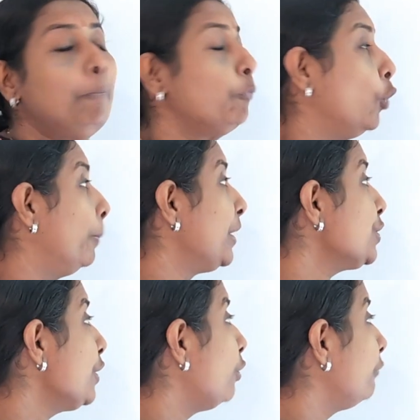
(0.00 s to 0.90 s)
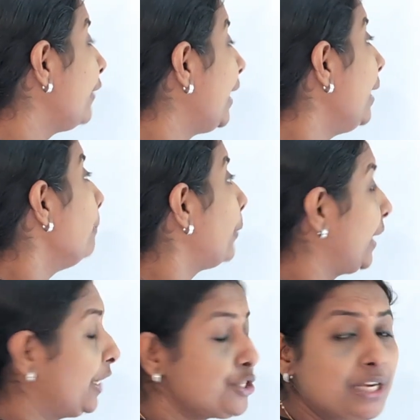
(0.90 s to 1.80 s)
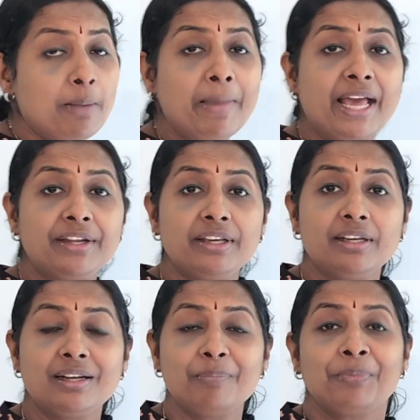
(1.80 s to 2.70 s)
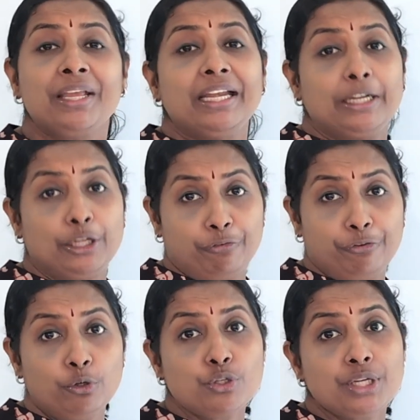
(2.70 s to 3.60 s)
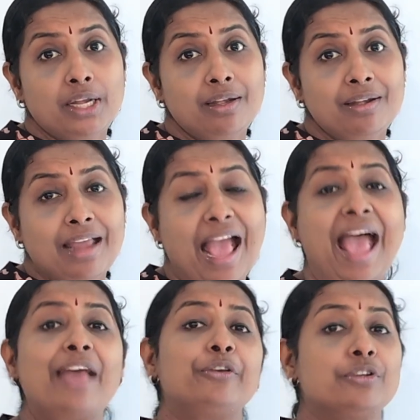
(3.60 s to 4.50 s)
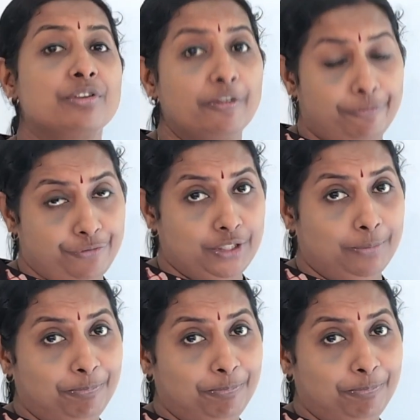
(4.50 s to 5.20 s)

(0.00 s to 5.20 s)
formation of a potential barrier, diffusion and drift.